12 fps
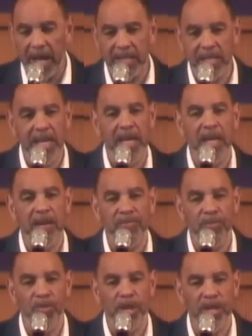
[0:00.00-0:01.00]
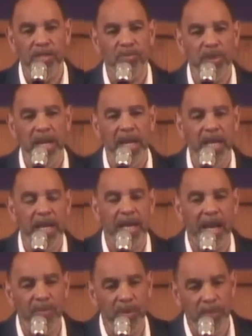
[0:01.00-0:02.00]
Isaiah 43,
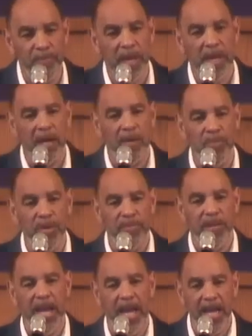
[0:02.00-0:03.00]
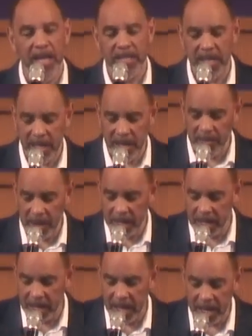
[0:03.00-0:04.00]
and I want to pick up with the 18th
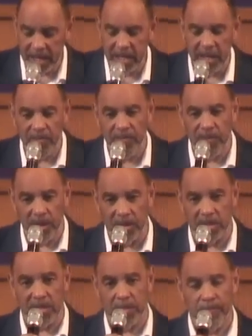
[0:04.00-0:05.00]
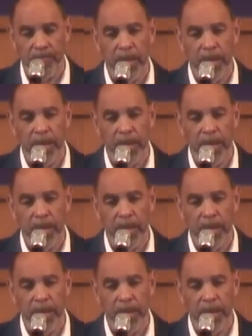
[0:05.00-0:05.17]
and the 19th verse.